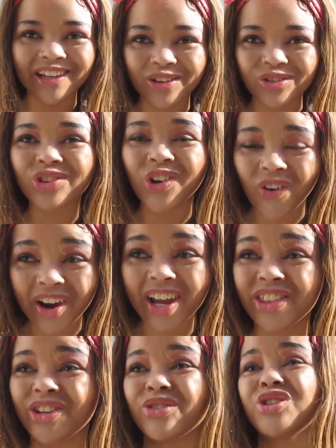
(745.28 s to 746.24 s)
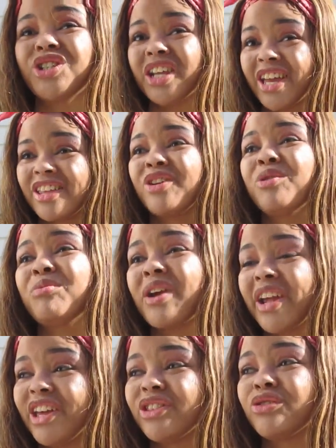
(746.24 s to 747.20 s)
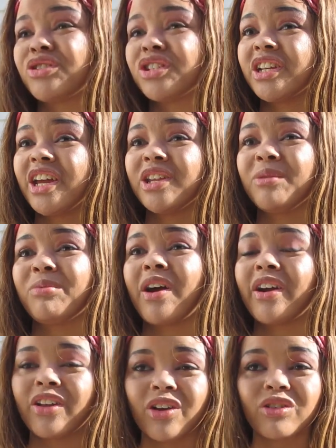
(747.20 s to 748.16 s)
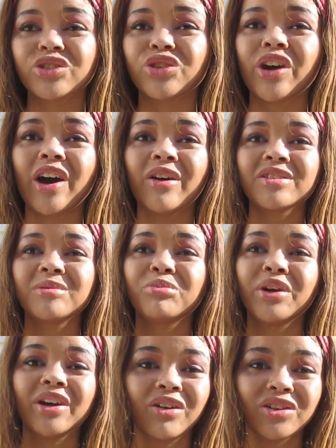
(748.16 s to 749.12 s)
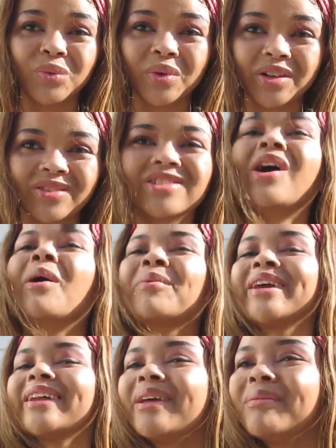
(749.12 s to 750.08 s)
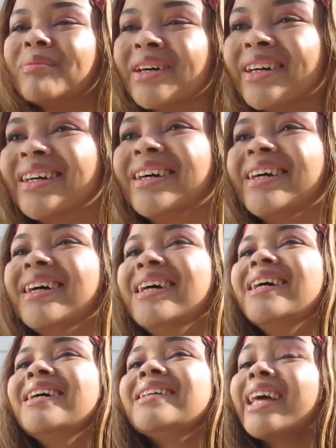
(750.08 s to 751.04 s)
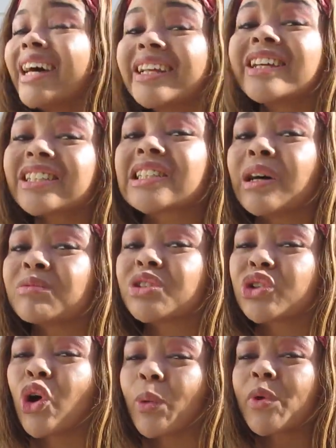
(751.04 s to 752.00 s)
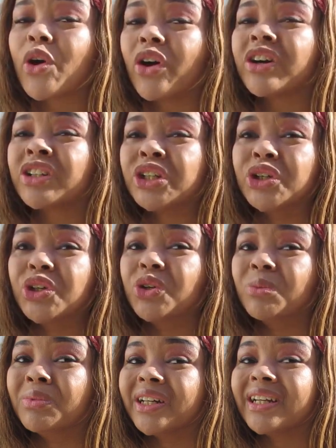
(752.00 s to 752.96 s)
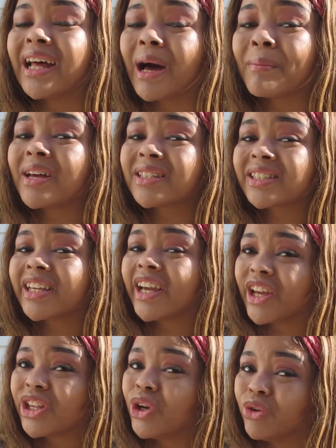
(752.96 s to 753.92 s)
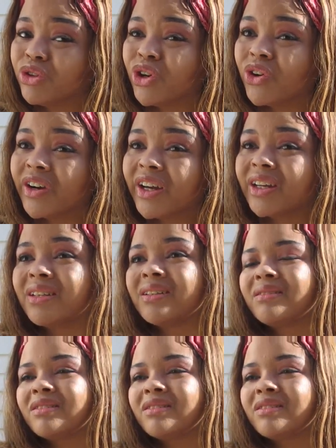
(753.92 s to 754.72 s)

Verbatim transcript: you're throwing their shit you're breaking their shit you're probably gonna go to their house and break all the windows no i'm kidding but that is something Scorpio do, but I'm not saying you do it.